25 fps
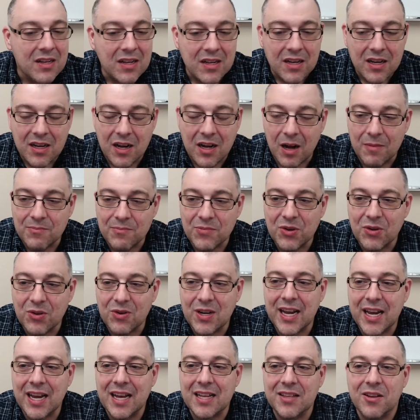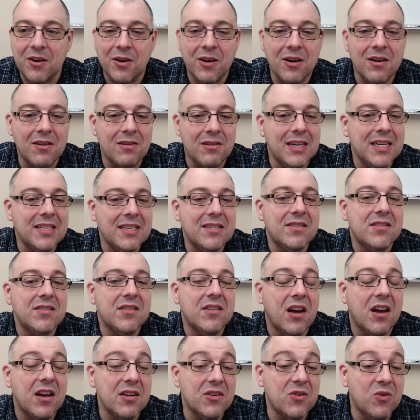come together, let's
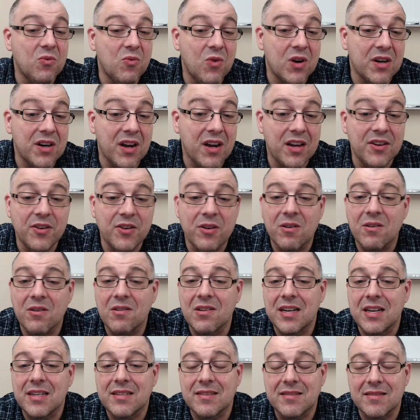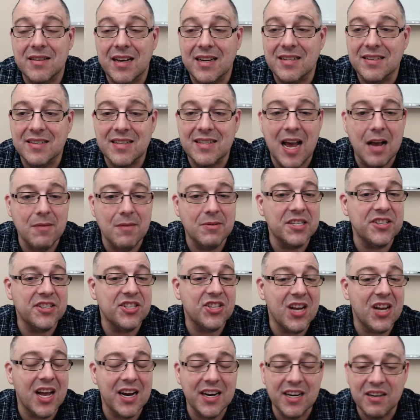talk to one another, let's establish
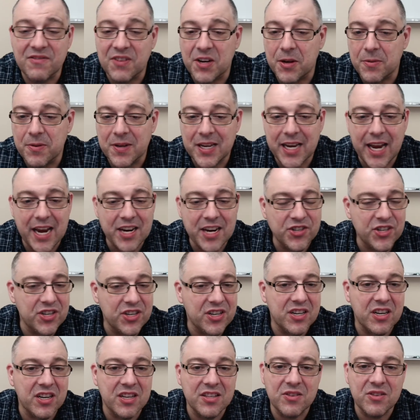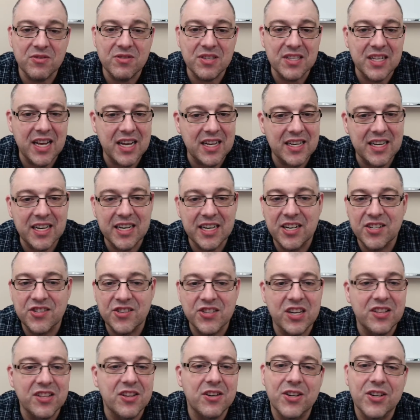line of communication, understanding each
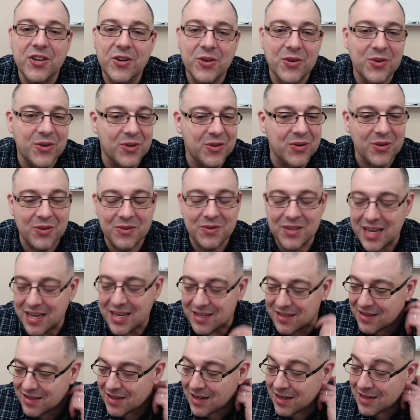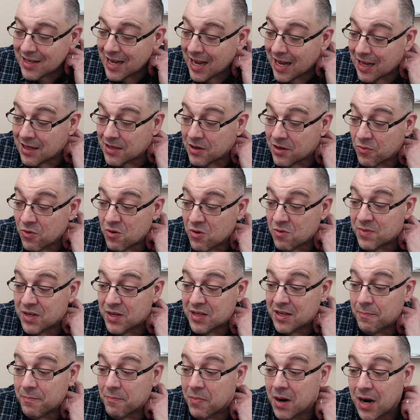other. No, no, no. That's not how the Roman
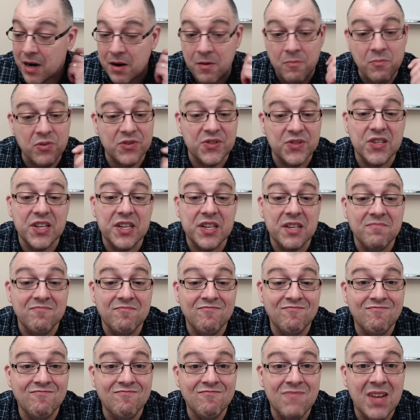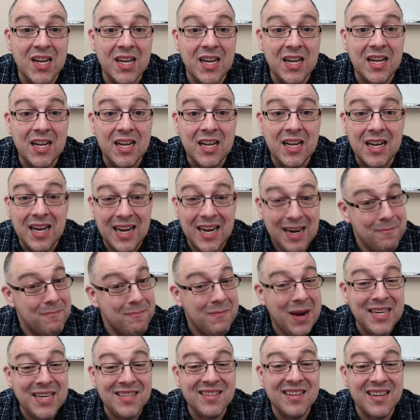Empire proceeded.
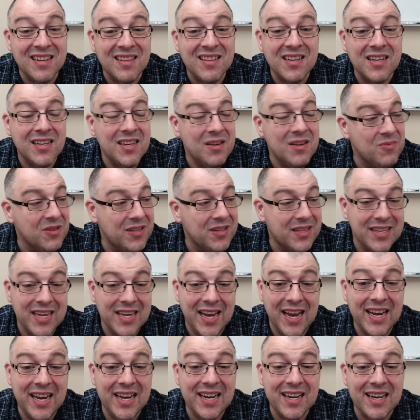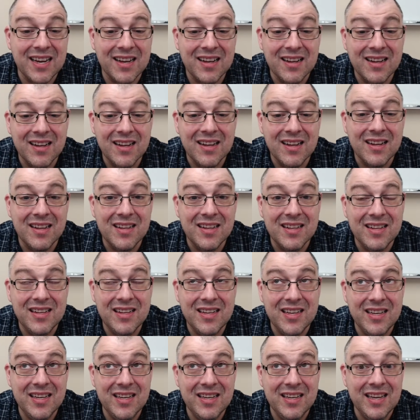Basically, they would take
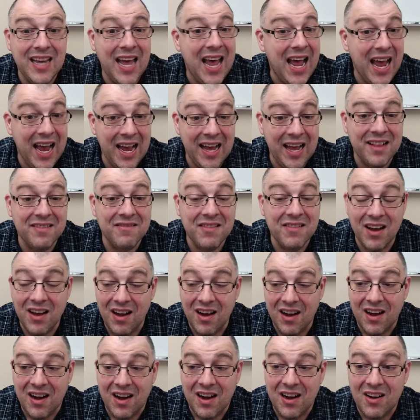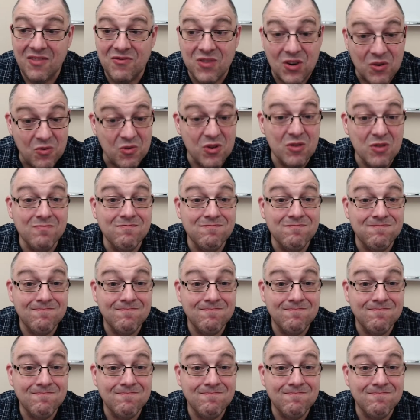the head of a group